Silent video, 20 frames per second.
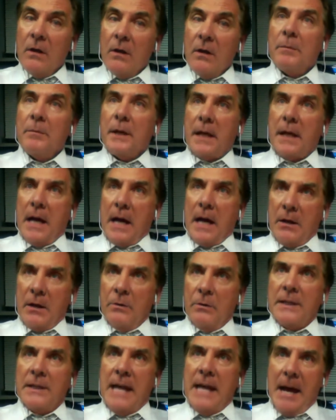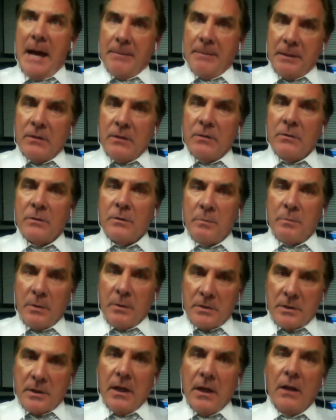but a guy who adapted to his
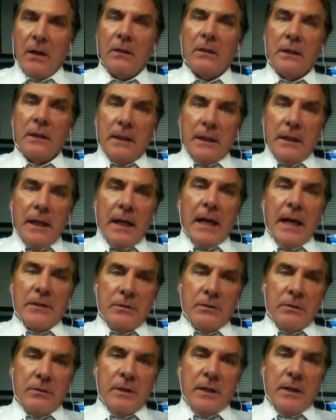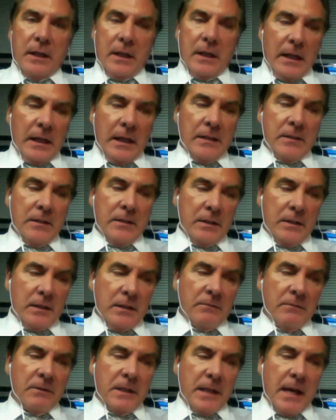personnel and to the
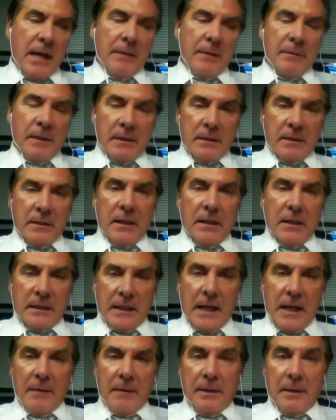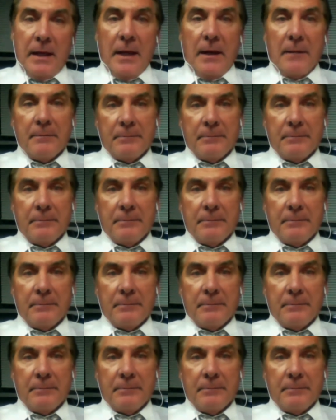different game that the game became.